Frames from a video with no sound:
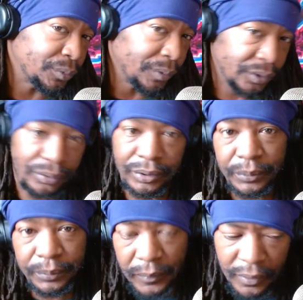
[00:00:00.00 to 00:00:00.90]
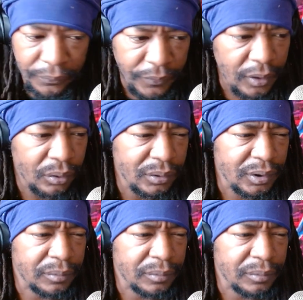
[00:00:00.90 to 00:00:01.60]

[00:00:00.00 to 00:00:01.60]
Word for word: So make sure you follow and